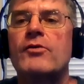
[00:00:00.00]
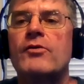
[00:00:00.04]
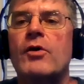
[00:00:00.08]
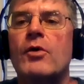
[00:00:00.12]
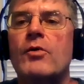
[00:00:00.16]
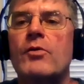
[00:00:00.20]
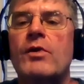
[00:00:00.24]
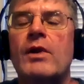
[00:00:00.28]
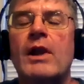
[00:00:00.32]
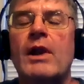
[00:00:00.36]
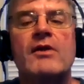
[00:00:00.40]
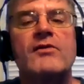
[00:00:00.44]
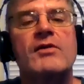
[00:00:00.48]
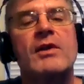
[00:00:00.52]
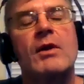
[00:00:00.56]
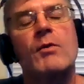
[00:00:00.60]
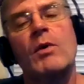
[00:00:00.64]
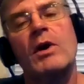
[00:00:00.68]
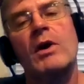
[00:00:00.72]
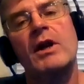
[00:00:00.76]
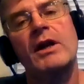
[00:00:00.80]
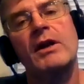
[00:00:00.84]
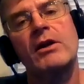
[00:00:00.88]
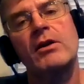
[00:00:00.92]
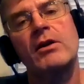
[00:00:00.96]
So next, I
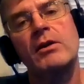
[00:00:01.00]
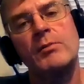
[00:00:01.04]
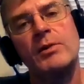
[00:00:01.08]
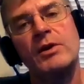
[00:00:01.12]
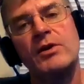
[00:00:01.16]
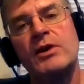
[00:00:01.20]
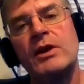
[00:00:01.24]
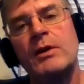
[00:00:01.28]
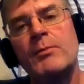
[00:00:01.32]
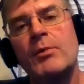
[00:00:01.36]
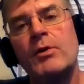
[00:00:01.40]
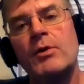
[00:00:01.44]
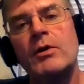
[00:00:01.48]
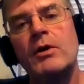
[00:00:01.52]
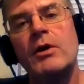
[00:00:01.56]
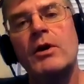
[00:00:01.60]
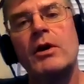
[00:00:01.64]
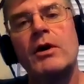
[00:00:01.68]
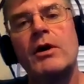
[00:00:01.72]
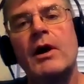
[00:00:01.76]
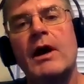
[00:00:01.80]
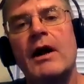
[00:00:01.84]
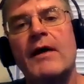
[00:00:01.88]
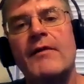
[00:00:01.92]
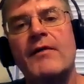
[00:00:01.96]
wanted to get a little bit deeper
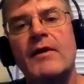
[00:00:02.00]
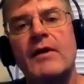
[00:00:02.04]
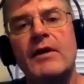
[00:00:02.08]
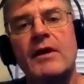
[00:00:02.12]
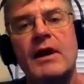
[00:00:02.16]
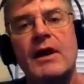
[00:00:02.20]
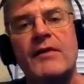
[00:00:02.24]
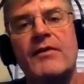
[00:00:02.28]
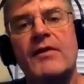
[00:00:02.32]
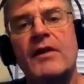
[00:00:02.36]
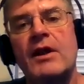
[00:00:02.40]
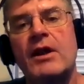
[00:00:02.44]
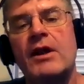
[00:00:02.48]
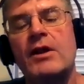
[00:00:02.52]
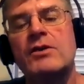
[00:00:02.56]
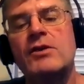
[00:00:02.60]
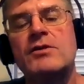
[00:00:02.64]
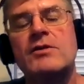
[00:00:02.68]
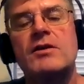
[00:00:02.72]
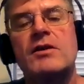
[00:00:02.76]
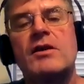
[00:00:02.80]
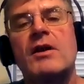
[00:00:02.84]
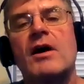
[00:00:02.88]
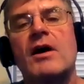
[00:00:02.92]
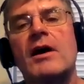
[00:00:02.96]
at the
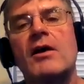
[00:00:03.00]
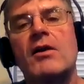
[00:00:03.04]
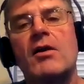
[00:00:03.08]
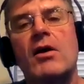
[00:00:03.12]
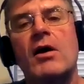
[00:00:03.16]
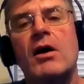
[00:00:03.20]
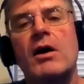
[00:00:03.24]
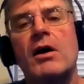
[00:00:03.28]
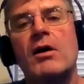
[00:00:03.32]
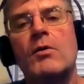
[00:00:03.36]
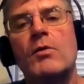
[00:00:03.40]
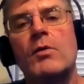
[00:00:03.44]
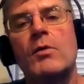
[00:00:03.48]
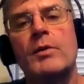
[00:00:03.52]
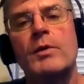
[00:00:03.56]
hinge of the dialogue,